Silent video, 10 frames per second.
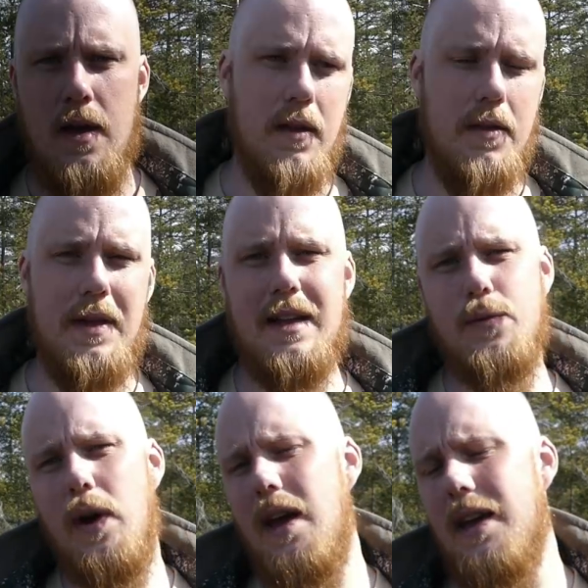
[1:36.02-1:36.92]
That
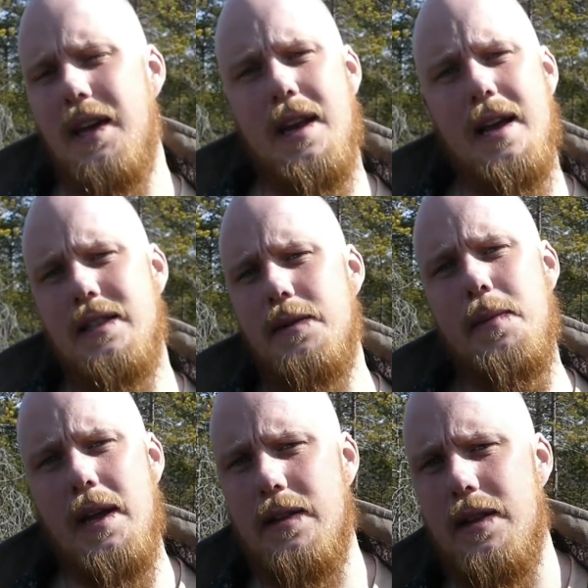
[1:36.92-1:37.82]
way I can
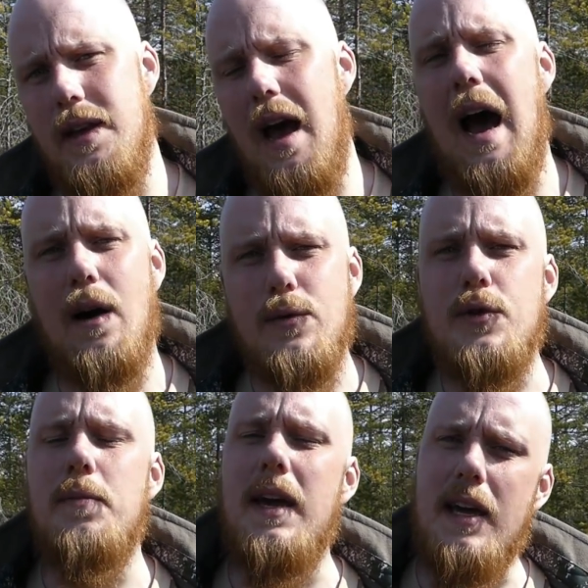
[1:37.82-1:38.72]
estimate how to
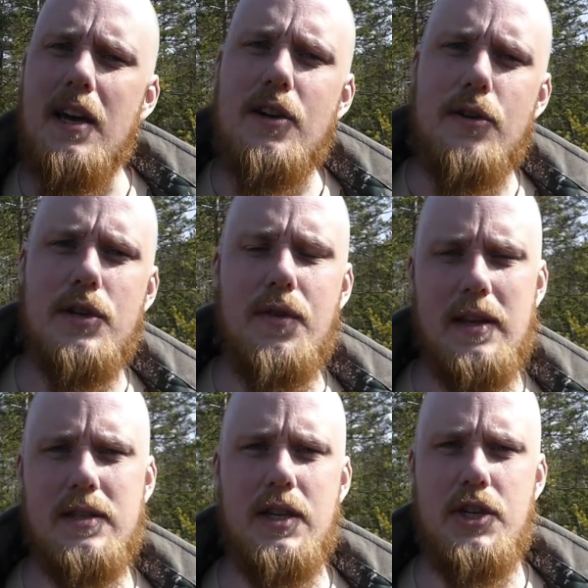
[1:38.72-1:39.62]
make a good
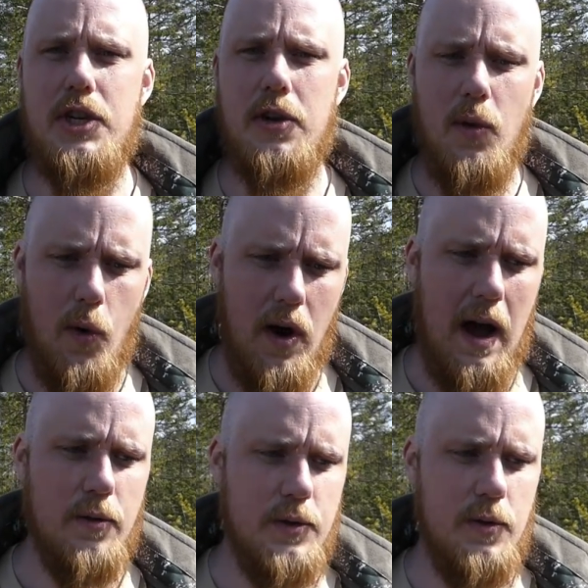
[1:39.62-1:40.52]
transition or
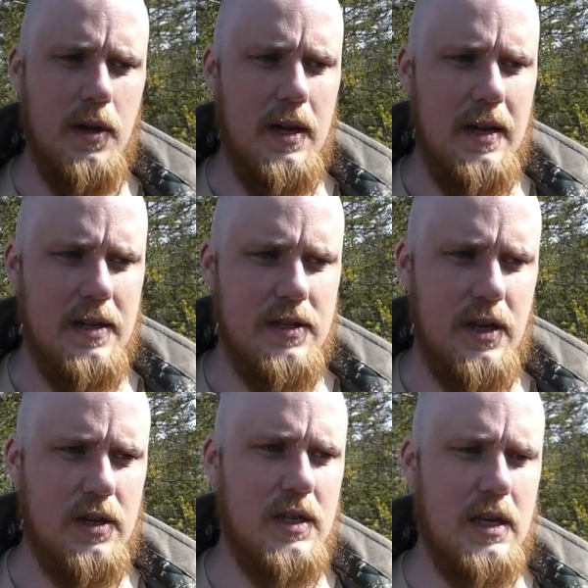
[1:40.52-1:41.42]
how to
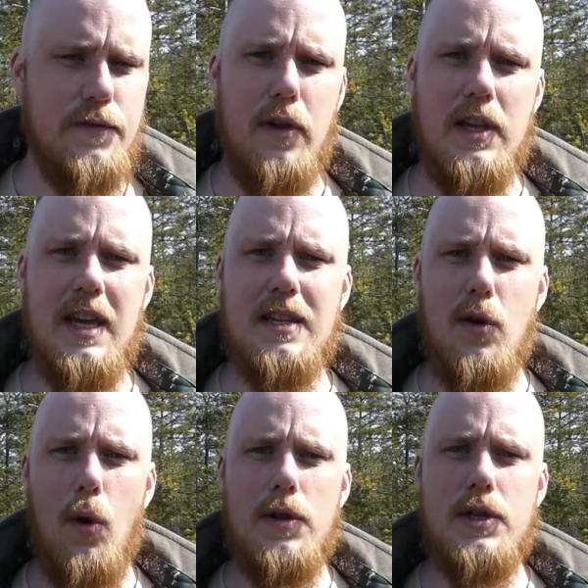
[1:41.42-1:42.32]
successfully get
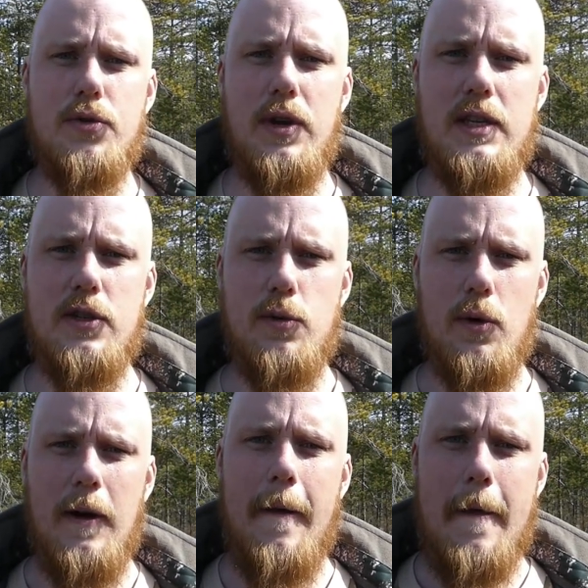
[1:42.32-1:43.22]
all the trees to
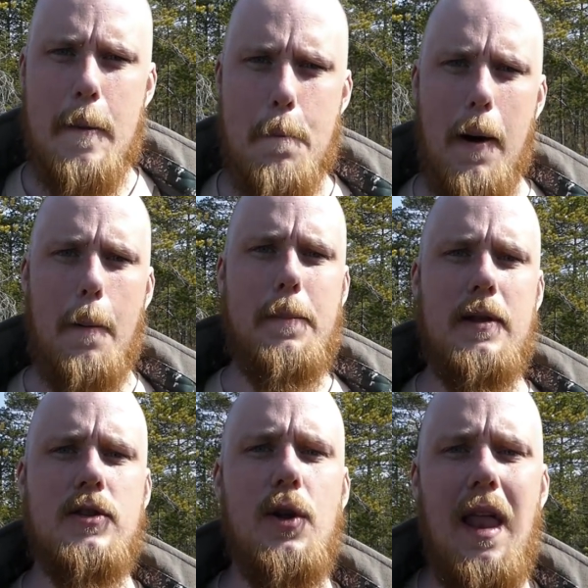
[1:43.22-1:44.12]
pop
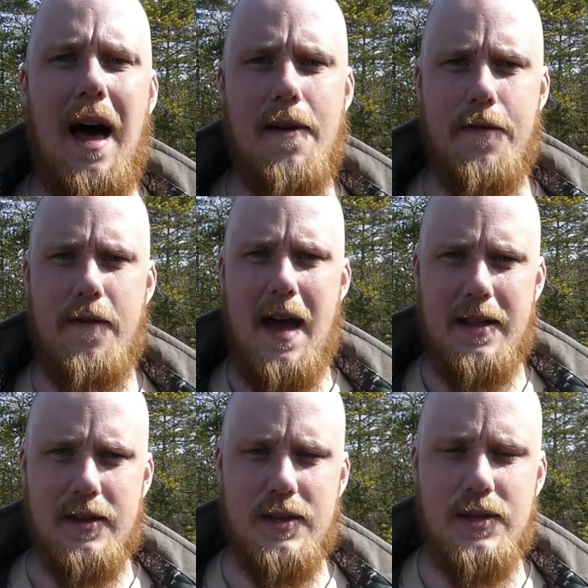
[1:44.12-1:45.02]
into life at
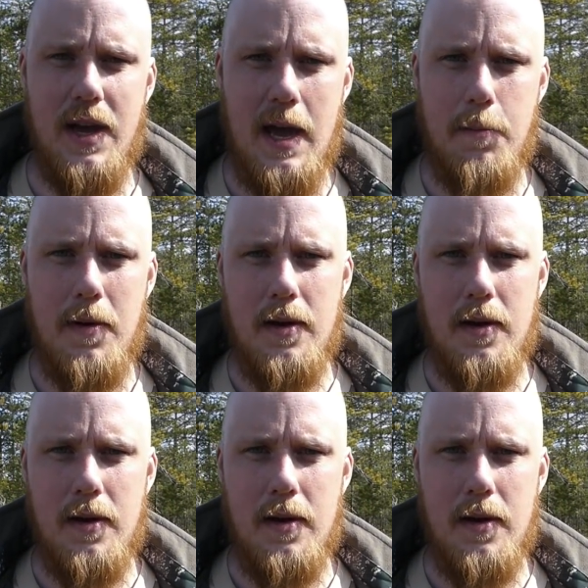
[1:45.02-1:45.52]
the same